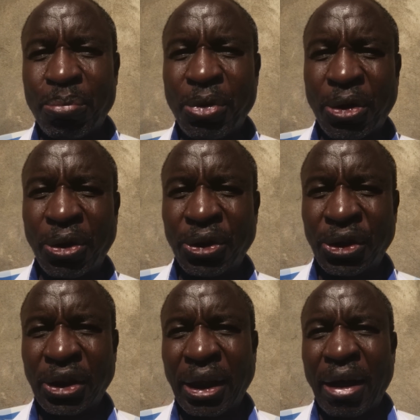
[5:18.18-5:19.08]

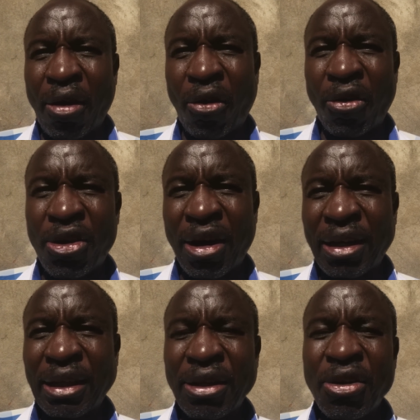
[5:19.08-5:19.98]
Because
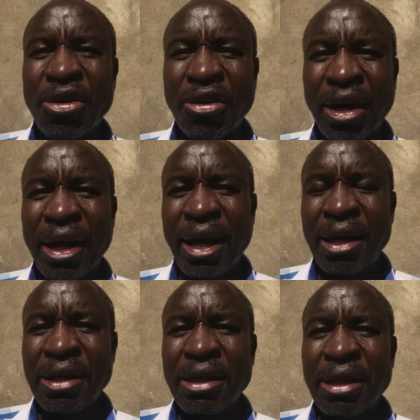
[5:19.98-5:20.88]
contracting gonorrhea,
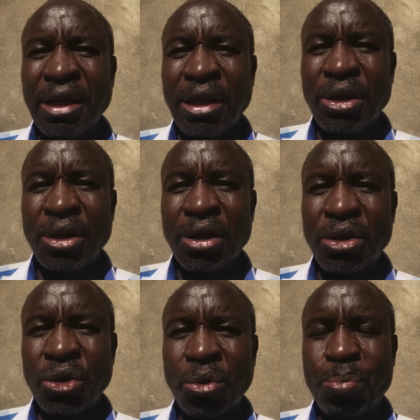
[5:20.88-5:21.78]

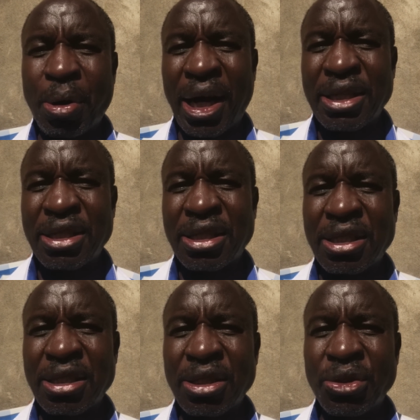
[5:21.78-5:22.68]
you
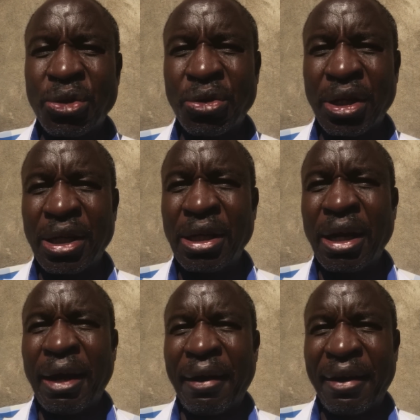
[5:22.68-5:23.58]
pass urine
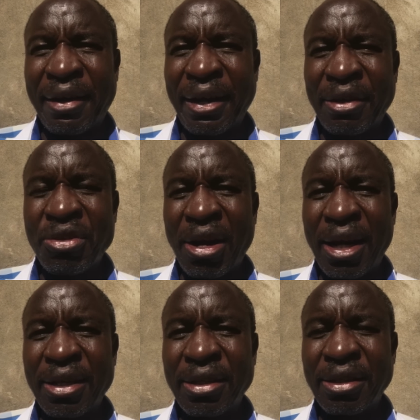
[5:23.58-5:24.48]
regularly.
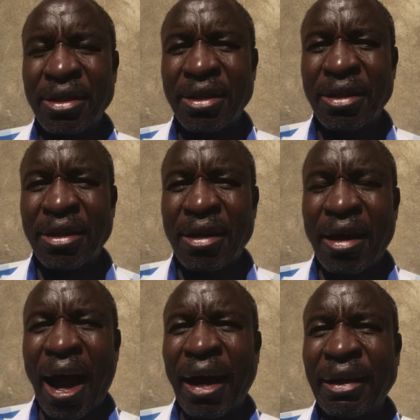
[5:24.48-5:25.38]

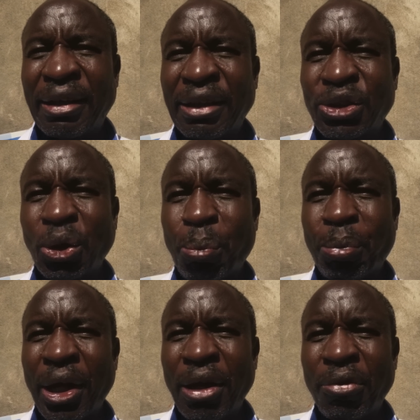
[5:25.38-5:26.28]
And it is so
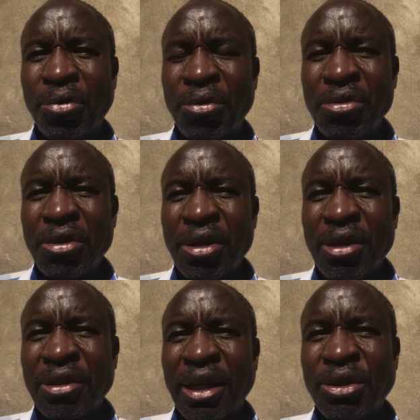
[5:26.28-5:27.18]
painful
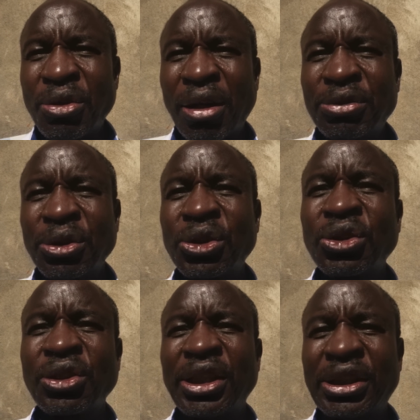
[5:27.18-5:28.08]
that you have to
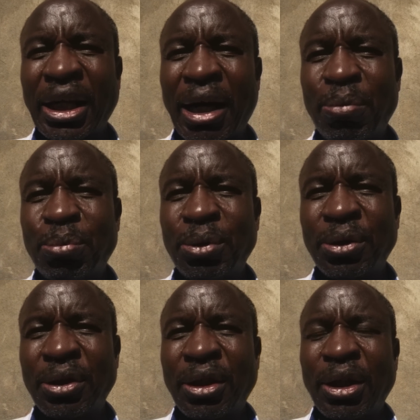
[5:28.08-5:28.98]
stretch up.
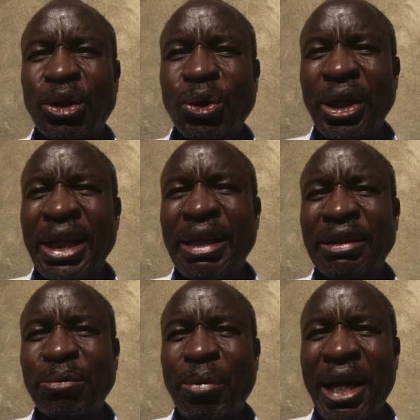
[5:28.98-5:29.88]
So in
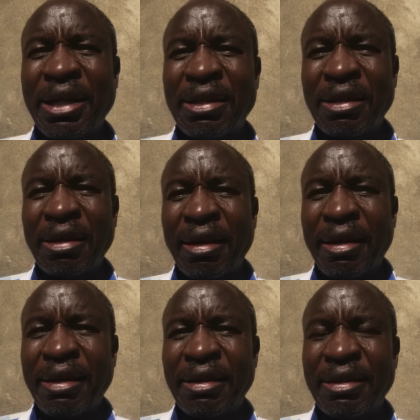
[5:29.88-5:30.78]
his mind,
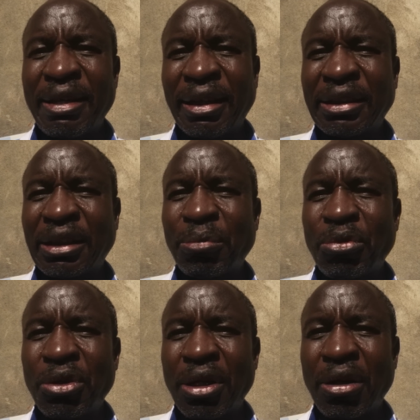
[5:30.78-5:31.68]
he just
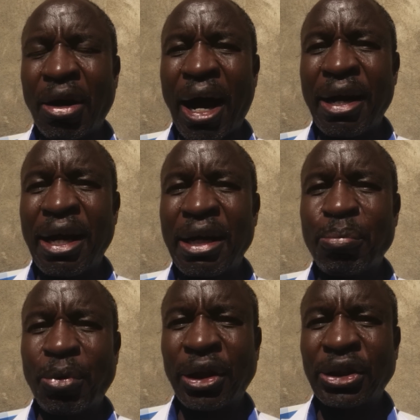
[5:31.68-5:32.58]
had an
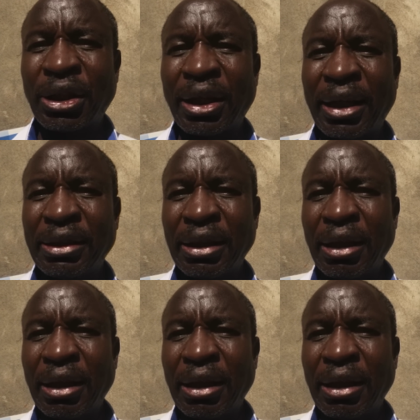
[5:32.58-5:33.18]
impression that